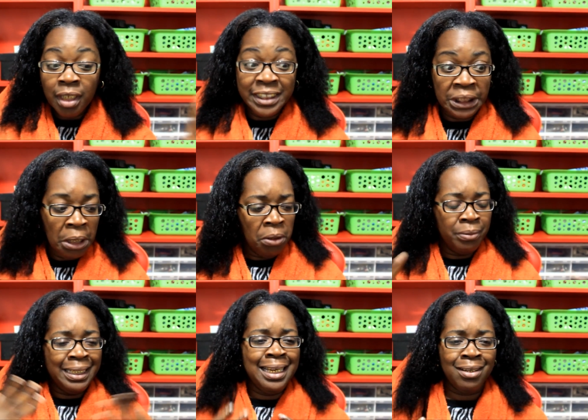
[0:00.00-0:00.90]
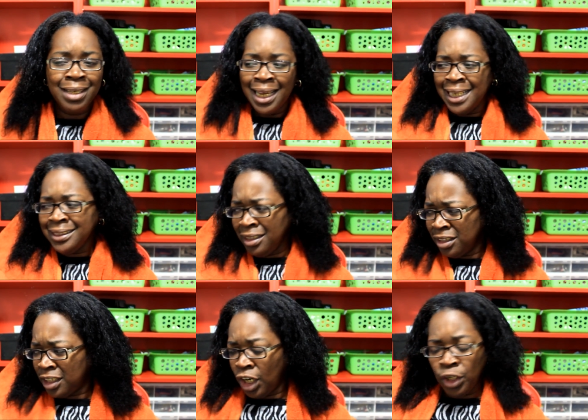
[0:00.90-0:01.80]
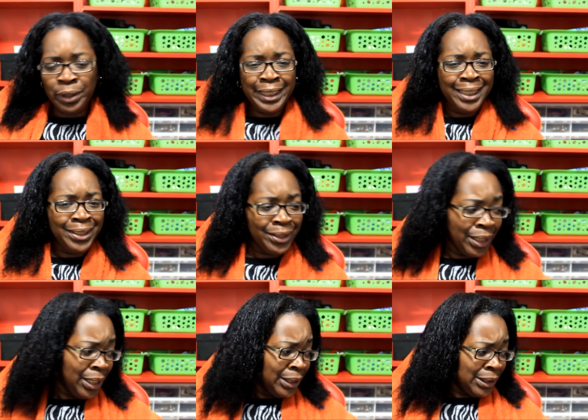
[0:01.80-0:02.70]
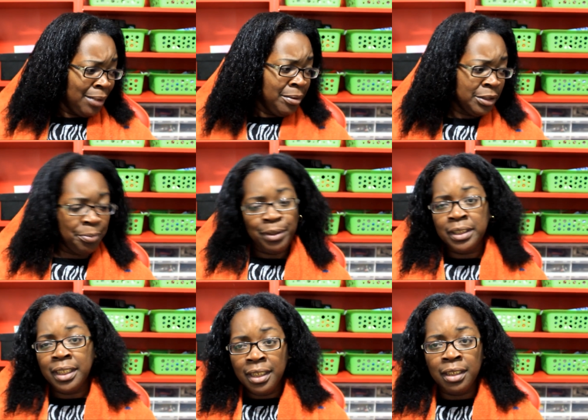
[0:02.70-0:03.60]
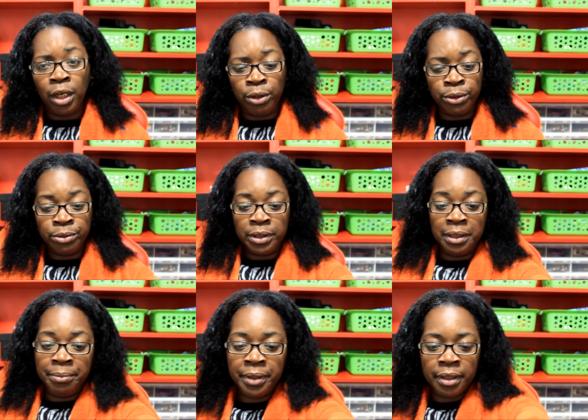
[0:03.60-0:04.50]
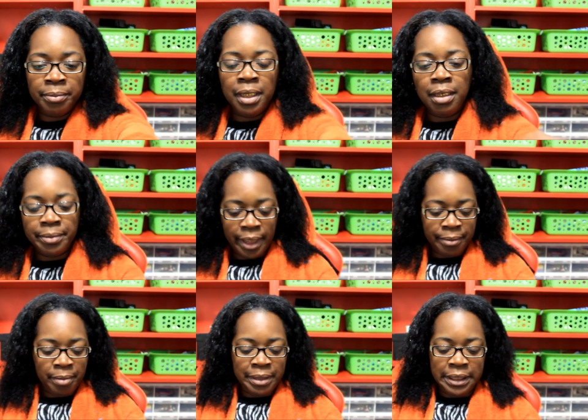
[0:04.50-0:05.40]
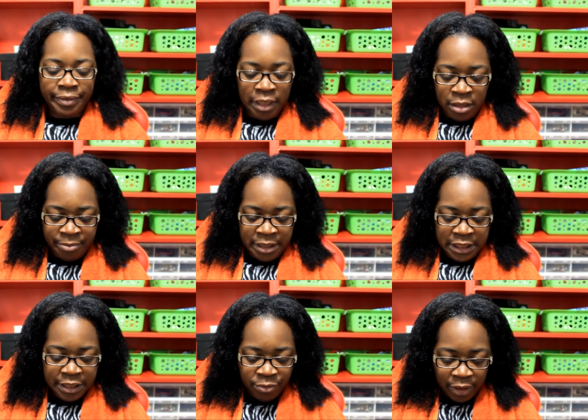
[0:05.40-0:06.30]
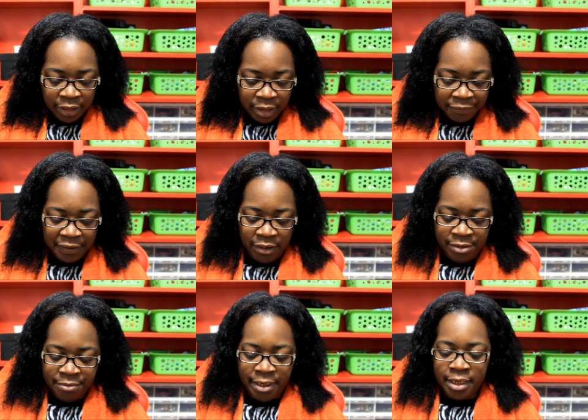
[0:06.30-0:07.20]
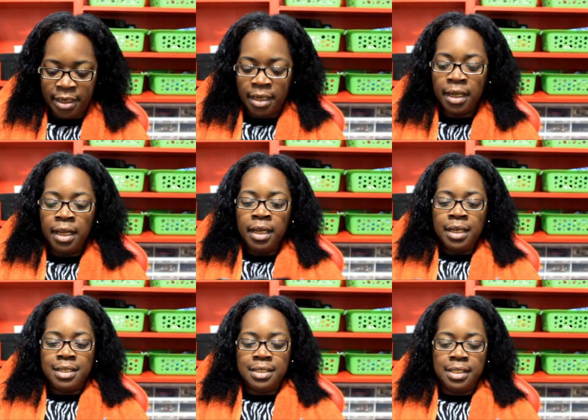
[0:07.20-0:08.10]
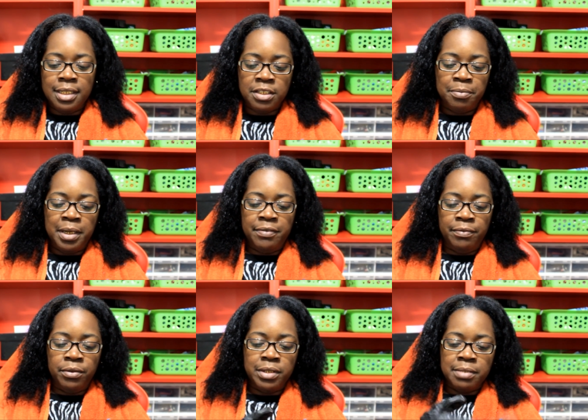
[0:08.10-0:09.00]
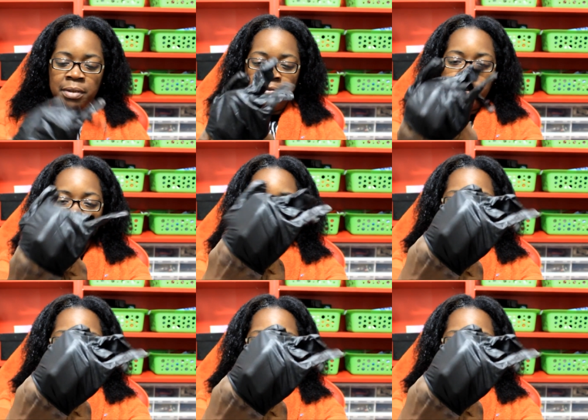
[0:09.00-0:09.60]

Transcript: So now it's a little cold in here, so I'm gonna turn my little heater on in a minute. Now I'm gonna leave it long. I'm gonna leave well enough alone right now, cause then that's gonna make noise in my video.